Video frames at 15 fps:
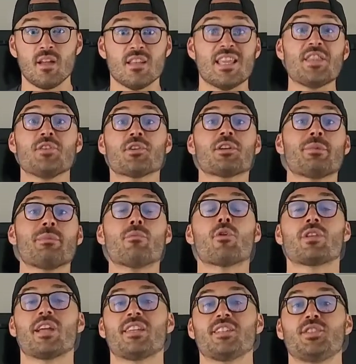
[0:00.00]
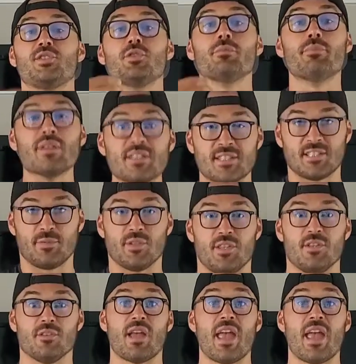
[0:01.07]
Then they're going to be more likely to do business with